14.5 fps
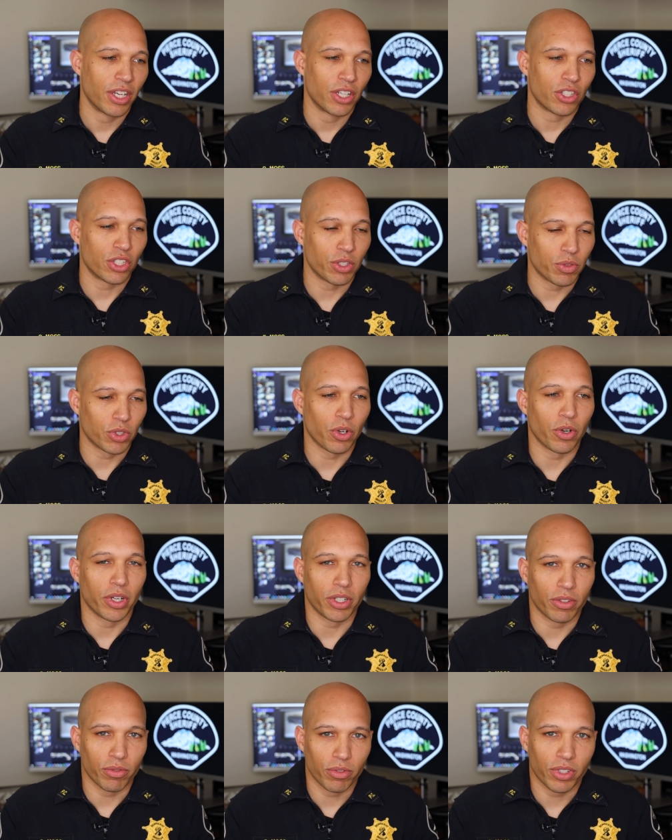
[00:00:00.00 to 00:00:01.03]
she was
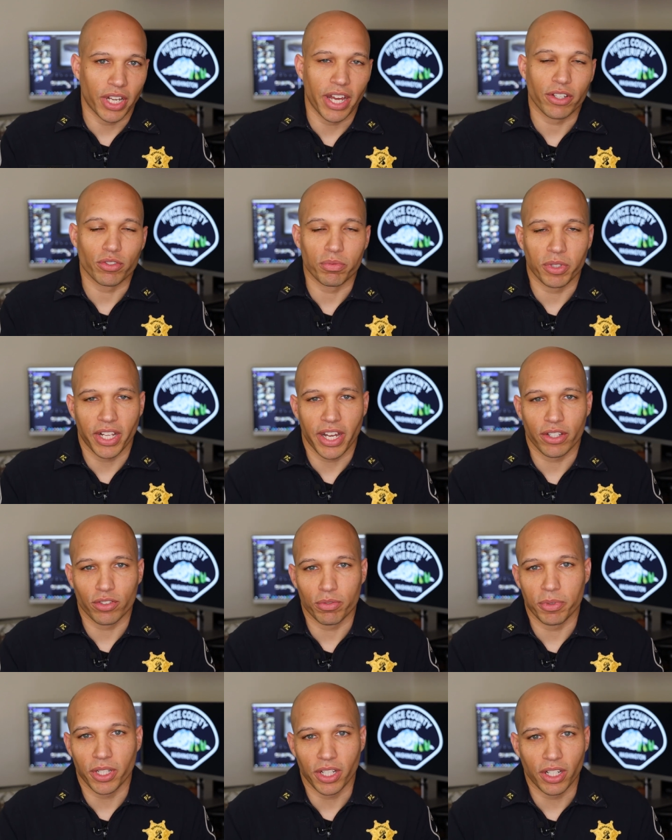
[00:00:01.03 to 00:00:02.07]
going classroom to
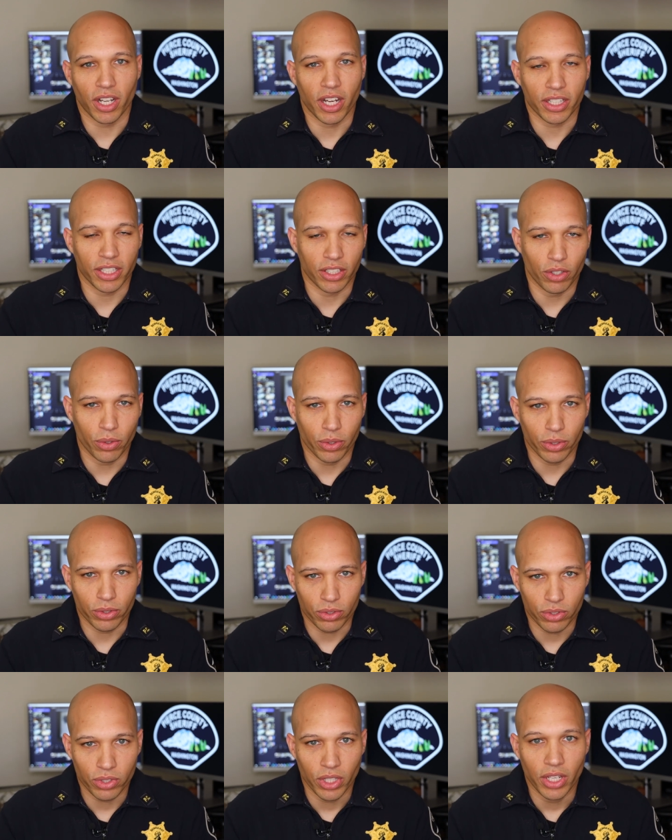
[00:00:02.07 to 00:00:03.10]
classroom and unlocking
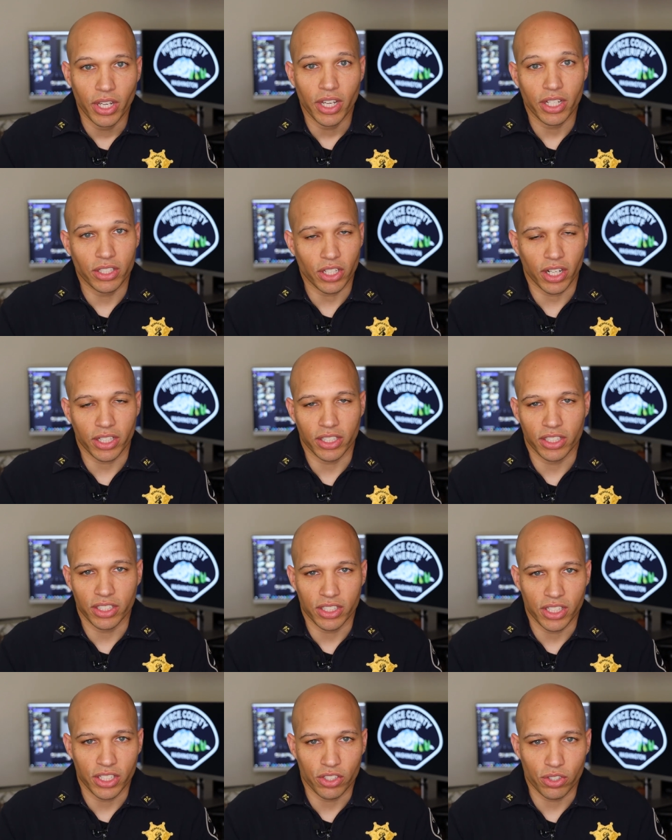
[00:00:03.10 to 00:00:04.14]
doors and talking
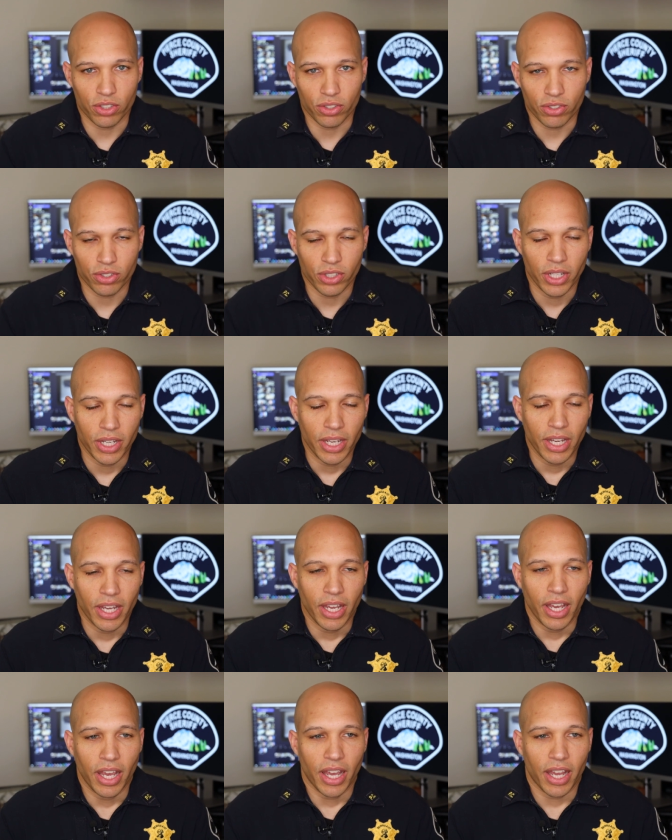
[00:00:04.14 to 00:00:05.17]
to teachers
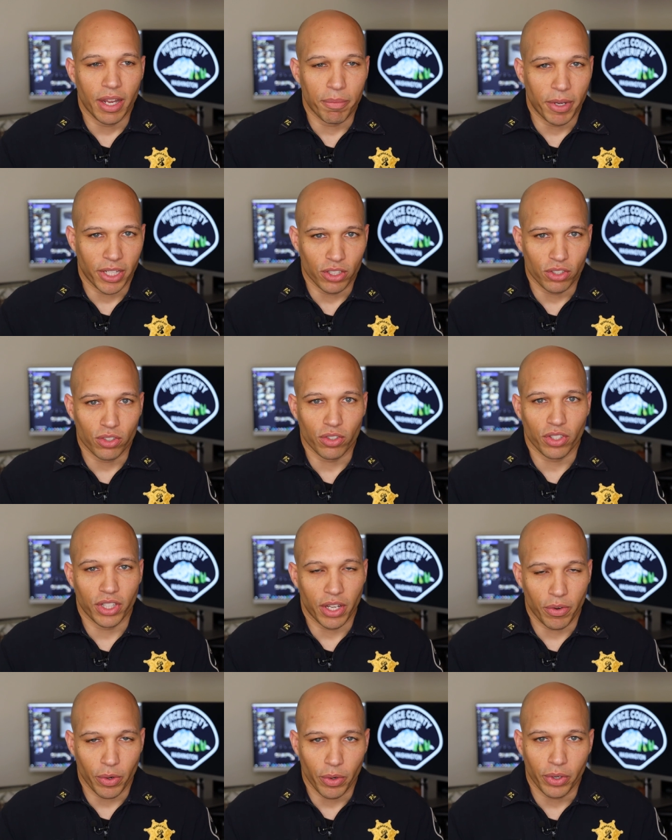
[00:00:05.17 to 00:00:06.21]
and making sure that
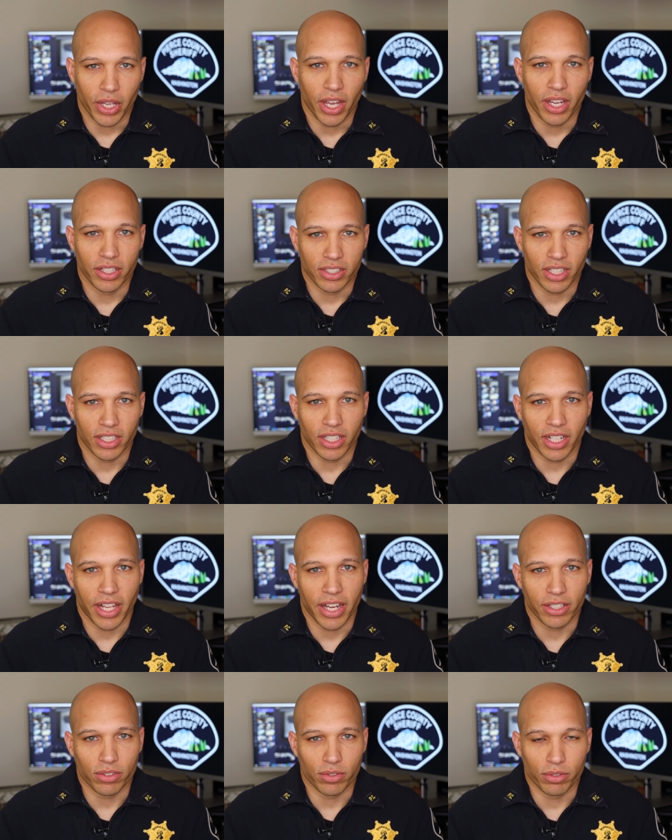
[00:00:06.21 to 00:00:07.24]
they were okay inside the
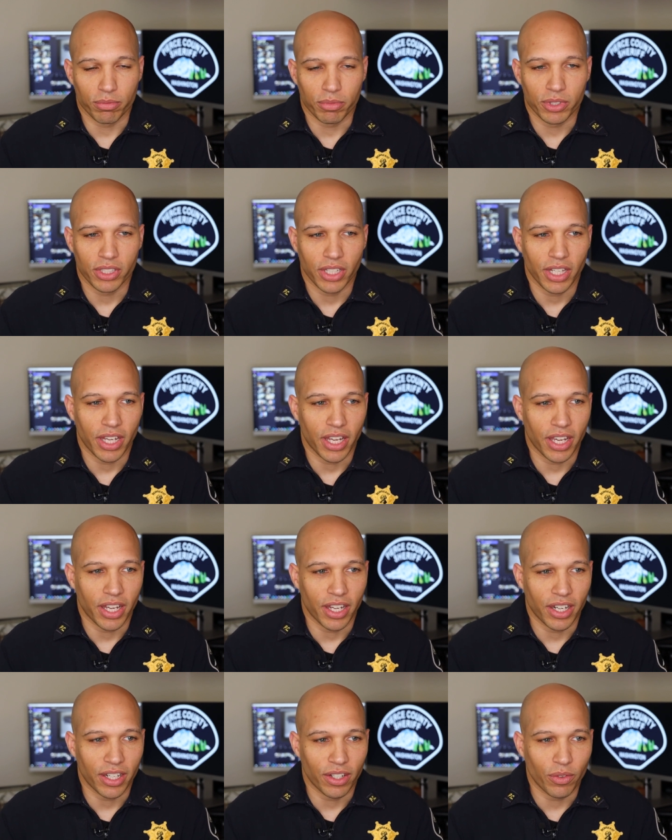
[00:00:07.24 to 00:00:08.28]
classrooms.
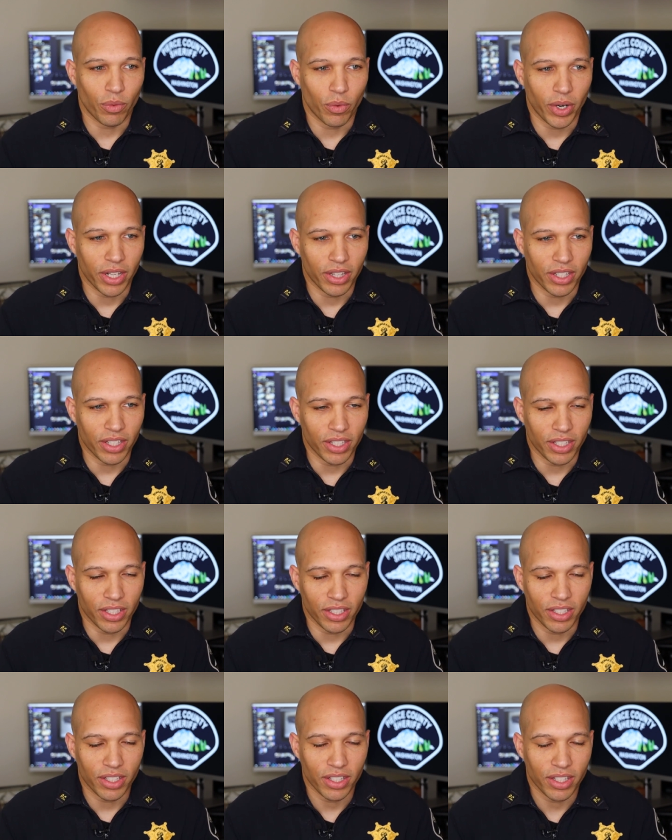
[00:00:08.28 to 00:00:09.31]
And when the,